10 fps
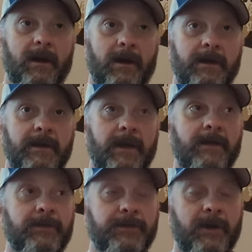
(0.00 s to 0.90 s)
I
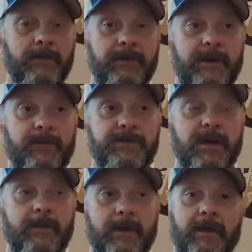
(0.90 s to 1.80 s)
at the time didn't have the
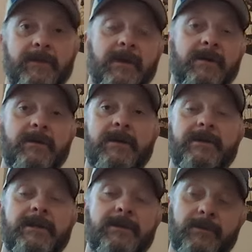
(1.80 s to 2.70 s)
job I have now
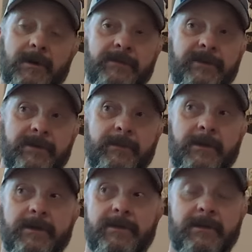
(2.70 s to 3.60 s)
and needed to offset
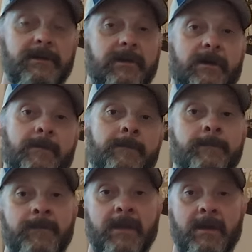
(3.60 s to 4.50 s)
my income
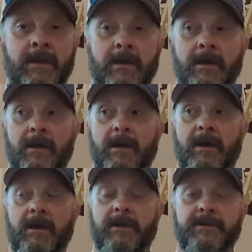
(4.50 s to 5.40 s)

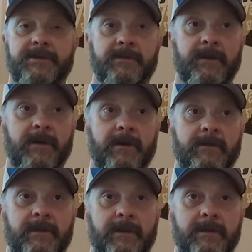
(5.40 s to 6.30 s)
uh, to
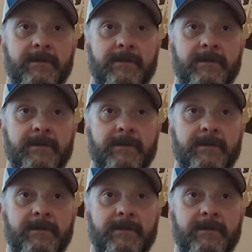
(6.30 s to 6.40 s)
survive.